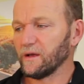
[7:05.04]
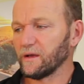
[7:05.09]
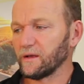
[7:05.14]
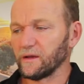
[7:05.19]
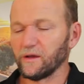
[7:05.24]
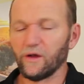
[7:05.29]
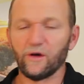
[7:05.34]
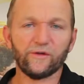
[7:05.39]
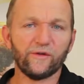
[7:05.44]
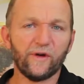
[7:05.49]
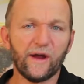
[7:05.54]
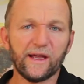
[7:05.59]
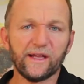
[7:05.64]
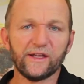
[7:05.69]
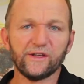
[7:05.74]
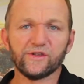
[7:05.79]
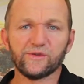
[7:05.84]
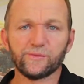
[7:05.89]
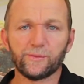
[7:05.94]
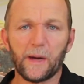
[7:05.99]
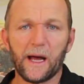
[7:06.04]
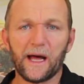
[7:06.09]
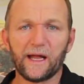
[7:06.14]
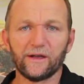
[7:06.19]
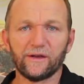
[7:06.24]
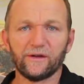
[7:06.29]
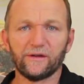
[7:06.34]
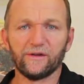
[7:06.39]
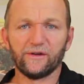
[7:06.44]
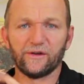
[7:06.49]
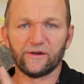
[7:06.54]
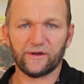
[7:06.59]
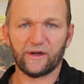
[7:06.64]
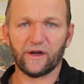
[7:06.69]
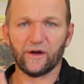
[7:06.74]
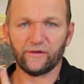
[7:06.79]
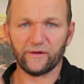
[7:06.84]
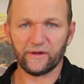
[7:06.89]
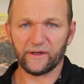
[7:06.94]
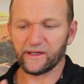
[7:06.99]
long range, but not
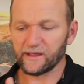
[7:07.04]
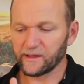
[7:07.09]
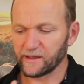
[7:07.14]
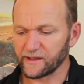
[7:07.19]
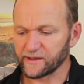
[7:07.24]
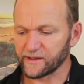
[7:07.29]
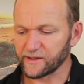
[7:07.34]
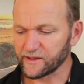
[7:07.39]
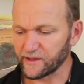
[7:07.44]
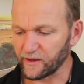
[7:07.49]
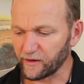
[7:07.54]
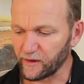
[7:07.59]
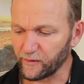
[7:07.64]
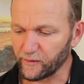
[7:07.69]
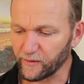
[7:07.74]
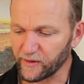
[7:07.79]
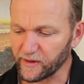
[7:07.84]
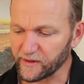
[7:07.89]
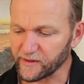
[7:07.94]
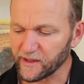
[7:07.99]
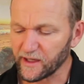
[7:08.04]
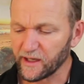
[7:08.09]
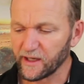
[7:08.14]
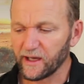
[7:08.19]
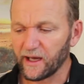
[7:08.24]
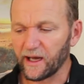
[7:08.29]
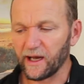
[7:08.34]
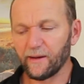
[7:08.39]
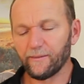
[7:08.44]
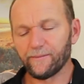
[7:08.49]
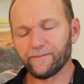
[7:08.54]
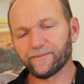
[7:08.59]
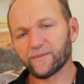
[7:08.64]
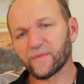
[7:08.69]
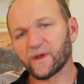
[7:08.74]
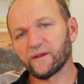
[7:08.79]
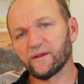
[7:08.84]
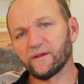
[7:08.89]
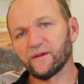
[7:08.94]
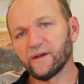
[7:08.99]
overly necessary with this.
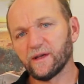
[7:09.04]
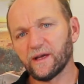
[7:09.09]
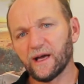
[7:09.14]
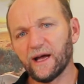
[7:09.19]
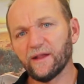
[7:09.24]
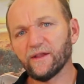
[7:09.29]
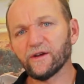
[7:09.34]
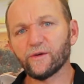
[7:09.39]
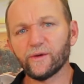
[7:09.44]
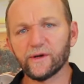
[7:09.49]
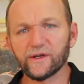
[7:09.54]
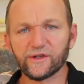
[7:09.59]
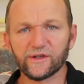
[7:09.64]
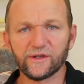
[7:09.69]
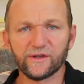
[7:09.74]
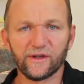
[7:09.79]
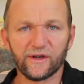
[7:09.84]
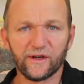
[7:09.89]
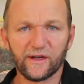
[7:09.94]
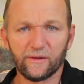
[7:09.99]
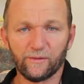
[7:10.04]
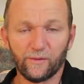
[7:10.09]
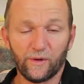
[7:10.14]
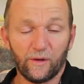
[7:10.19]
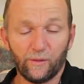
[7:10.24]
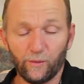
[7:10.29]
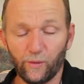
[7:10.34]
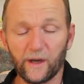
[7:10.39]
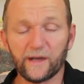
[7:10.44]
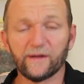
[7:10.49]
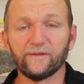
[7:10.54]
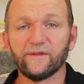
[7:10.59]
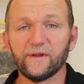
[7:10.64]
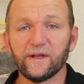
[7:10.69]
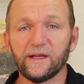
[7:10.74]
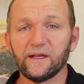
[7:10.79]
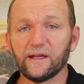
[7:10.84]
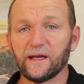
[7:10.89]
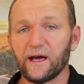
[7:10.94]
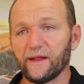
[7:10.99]
The other question that one of
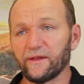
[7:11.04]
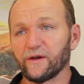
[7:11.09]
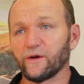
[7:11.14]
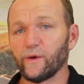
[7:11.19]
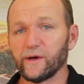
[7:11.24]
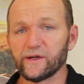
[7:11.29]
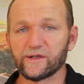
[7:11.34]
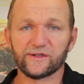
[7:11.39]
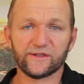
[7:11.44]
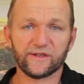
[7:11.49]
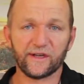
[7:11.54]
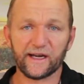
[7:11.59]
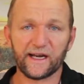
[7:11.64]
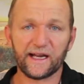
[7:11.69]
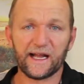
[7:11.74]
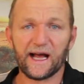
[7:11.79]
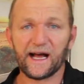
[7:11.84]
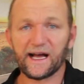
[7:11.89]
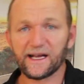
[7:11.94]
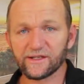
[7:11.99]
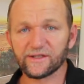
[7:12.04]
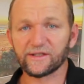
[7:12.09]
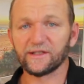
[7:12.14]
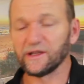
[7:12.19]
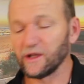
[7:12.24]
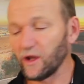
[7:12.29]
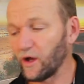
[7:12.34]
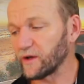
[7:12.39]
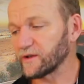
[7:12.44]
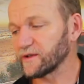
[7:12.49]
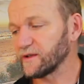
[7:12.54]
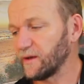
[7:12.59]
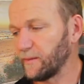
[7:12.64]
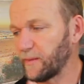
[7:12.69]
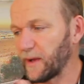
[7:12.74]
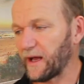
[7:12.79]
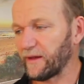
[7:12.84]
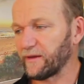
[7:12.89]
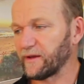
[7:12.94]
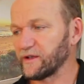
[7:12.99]
the other questions I get asked a lot
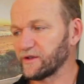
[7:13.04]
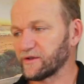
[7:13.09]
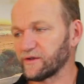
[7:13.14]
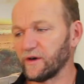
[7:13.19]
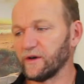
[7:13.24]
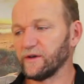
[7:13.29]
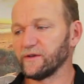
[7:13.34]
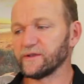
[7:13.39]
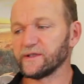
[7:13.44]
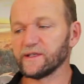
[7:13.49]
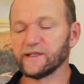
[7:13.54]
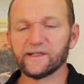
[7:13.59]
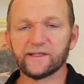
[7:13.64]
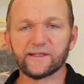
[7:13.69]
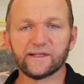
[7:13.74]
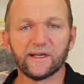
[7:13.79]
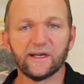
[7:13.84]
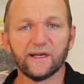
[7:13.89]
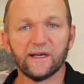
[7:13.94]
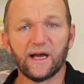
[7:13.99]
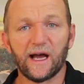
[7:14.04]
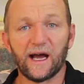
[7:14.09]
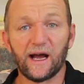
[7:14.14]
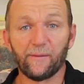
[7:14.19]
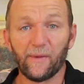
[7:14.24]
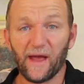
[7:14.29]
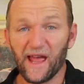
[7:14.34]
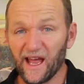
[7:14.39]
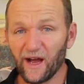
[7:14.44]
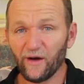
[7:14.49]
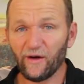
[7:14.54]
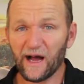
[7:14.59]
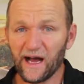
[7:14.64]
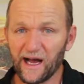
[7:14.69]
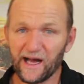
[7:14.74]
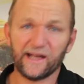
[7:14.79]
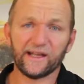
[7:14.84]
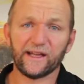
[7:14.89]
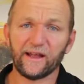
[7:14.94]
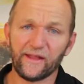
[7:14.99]
about these drones is, how
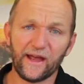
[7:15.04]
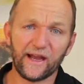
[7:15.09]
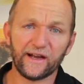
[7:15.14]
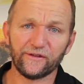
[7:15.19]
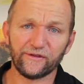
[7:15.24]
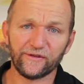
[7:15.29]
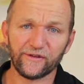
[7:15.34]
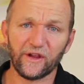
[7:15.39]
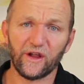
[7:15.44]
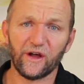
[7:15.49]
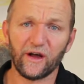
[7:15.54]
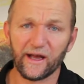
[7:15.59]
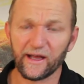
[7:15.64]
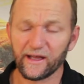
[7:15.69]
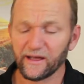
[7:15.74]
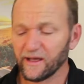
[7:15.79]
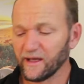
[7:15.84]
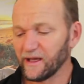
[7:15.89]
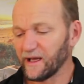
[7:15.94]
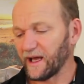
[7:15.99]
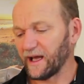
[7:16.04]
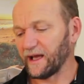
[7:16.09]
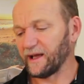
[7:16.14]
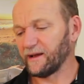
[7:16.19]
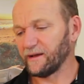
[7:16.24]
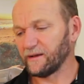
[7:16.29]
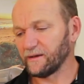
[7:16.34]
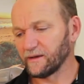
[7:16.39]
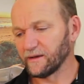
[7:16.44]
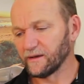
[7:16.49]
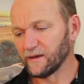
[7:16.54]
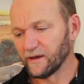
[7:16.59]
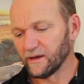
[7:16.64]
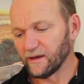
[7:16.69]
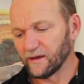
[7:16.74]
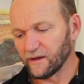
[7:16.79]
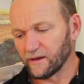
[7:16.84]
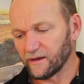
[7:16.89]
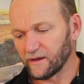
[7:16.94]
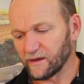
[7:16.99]
hard are they to fly? And
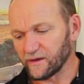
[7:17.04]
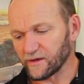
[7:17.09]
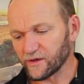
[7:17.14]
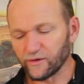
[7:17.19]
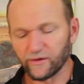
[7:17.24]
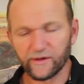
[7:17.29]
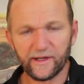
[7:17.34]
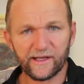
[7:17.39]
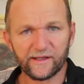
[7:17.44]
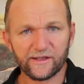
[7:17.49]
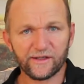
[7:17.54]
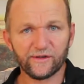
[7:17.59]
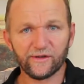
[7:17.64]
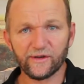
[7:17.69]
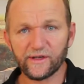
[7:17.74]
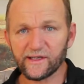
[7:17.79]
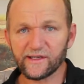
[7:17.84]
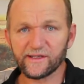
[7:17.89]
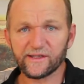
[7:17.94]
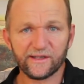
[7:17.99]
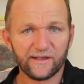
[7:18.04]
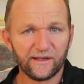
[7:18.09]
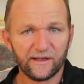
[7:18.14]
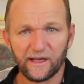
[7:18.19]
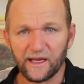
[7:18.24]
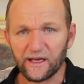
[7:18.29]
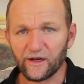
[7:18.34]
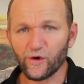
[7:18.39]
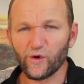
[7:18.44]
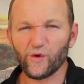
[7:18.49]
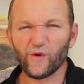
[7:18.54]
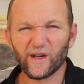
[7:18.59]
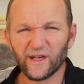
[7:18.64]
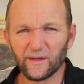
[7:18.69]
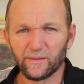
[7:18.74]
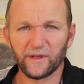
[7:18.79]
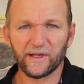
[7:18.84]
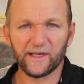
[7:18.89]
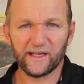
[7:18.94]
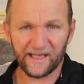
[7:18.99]
the short answer is
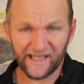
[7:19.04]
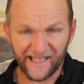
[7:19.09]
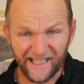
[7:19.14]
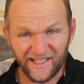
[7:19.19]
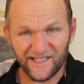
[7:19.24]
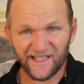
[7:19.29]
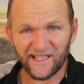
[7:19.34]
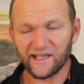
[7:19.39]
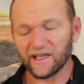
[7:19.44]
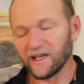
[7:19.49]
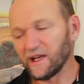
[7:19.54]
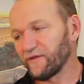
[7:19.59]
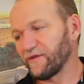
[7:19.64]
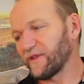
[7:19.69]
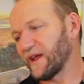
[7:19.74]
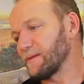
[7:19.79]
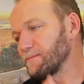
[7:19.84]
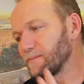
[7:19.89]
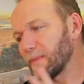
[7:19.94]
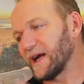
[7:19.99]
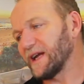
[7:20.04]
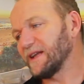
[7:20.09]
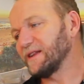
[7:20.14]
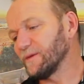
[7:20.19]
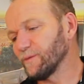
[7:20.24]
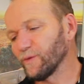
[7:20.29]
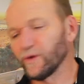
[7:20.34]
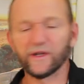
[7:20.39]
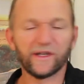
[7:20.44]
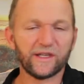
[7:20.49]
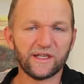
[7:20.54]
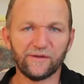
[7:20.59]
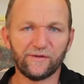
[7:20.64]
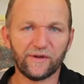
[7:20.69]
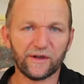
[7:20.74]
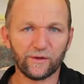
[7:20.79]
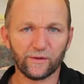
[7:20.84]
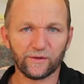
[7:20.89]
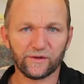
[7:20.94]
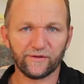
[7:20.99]
incredibly easy. If they made them really
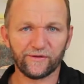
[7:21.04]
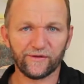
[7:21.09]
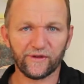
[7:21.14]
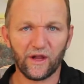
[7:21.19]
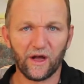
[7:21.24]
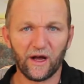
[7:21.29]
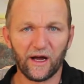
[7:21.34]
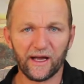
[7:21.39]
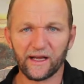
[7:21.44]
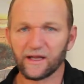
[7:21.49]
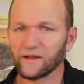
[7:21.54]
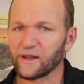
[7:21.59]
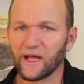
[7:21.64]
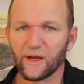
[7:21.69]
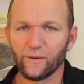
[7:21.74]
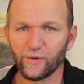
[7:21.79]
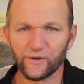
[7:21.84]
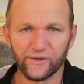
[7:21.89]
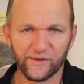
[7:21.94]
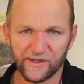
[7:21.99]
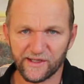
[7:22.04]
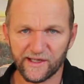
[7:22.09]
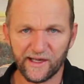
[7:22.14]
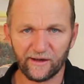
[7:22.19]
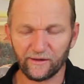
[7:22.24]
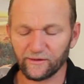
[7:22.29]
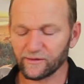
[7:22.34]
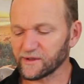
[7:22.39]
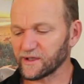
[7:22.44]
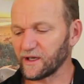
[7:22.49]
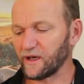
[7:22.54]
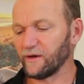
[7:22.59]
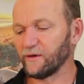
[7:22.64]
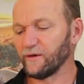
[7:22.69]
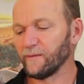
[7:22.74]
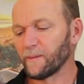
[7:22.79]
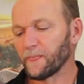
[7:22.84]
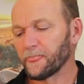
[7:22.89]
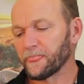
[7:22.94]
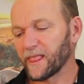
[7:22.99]
difficult to fly, they wouldn't sell.
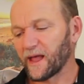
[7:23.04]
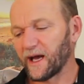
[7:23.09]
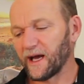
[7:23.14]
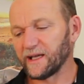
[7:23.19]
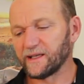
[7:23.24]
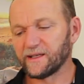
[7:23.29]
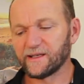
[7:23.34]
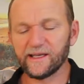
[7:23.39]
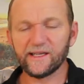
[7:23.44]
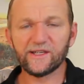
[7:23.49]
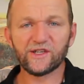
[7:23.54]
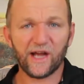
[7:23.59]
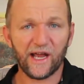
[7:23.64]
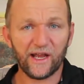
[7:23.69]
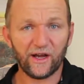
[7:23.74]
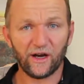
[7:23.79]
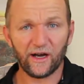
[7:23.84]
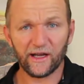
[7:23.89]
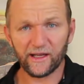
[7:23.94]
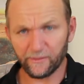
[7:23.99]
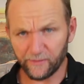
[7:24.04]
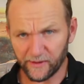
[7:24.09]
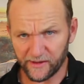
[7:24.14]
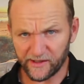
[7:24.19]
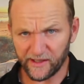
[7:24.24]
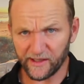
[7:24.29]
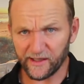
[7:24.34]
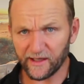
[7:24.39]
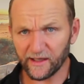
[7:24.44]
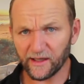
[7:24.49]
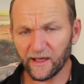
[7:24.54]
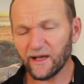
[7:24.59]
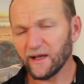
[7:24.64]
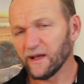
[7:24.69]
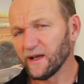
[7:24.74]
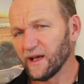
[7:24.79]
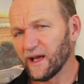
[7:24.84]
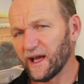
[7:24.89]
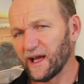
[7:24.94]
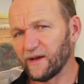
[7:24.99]
So DJI in particular
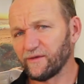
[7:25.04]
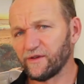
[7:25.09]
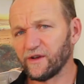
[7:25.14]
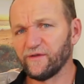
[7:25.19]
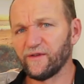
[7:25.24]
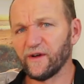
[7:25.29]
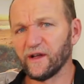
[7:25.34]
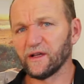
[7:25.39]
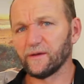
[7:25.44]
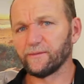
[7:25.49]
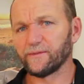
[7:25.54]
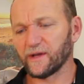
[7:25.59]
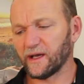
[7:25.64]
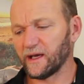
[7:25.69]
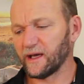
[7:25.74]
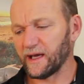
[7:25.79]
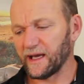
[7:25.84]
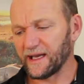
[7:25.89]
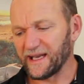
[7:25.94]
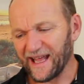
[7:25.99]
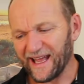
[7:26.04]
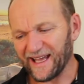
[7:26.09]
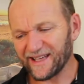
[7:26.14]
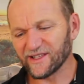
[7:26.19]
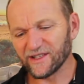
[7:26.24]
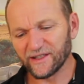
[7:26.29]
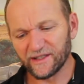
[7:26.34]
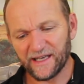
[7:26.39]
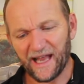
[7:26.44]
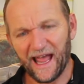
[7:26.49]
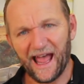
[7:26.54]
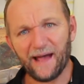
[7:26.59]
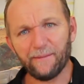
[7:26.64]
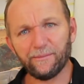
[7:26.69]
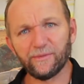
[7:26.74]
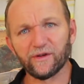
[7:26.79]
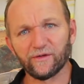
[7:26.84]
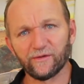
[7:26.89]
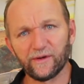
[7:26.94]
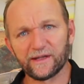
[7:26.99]
have developed an excellent
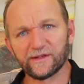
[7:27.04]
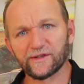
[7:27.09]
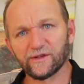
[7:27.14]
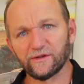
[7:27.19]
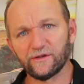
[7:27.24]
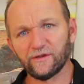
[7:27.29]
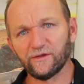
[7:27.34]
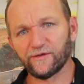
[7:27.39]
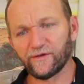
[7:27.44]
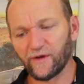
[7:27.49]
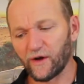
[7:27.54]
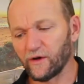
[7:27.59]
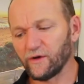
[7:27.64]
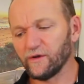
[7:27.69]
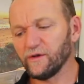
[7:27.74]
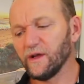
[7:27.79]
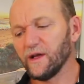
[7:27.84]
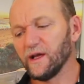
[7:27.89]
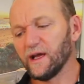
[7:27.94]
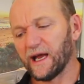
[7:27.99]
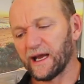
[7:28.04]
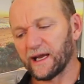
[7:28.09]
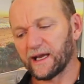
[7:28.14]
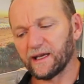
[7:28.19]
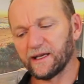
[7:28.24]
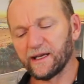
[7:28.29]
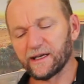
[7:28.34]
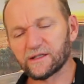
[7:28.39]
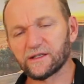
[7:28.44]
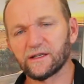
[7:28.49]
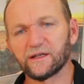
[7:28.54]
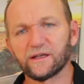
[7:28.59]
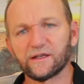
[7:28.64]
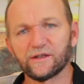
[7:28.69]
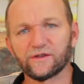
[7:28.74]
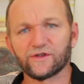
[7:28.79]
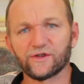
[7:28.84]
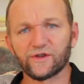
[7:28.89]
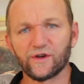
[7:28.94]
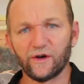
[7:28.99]
app that runs on your phone and connects to the
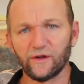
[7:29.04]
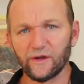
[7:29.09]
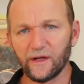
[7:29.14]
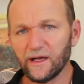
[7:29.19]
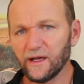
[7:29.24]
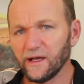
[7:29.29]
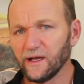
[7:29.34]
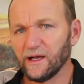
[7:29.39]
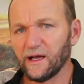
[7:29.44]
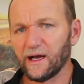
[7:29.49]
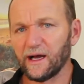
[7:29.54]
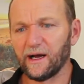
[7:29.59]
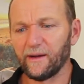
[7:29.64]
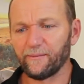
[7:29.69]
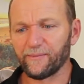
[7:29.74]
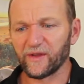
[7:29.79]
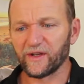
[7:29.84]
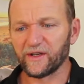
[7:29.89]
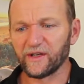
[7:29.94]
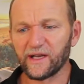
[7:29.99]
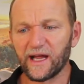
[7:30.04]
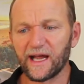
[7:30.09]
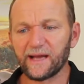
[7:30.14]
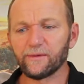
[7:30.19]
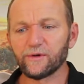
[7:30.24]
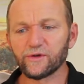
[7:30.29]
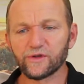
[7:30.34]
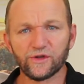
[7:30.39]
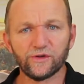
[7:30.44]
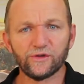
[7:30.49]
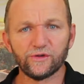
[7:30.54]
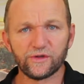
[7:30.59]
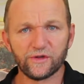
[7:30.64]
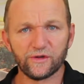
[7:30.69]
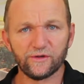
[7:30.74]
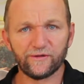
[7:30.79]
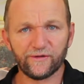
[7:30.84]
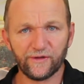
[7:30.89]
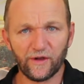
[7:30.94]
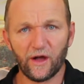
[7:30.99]
controller that enables you
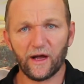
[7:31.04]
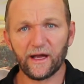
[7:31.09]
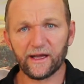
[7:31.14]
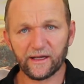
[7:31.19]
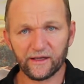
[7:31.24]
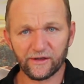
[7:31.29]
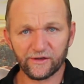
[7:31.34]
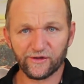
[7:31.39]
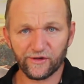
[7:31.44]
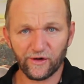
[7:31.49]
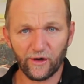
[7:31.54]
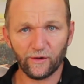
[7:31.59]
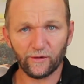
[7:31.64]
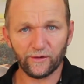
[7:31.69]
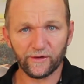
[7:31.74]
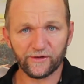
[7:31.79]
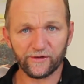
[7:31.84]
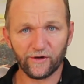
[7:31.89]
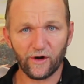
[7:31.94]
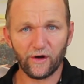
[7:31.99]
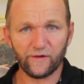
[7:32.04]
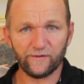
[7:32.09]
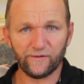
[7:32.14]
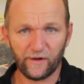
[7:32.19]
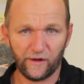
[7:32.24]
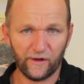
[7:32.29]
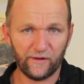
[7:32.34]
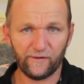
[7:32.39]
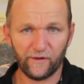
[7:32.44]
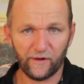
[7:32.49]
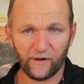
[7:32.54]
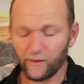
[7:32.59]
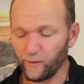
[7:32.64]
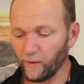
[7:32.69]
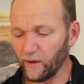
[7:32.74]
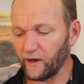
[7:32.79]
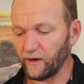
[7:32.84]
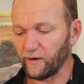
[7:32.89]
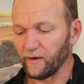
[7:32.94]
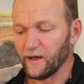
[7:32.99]
to fly and control the drone very, very
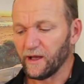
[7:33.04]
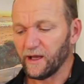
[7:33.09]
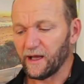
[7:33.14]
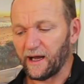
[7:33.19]
well.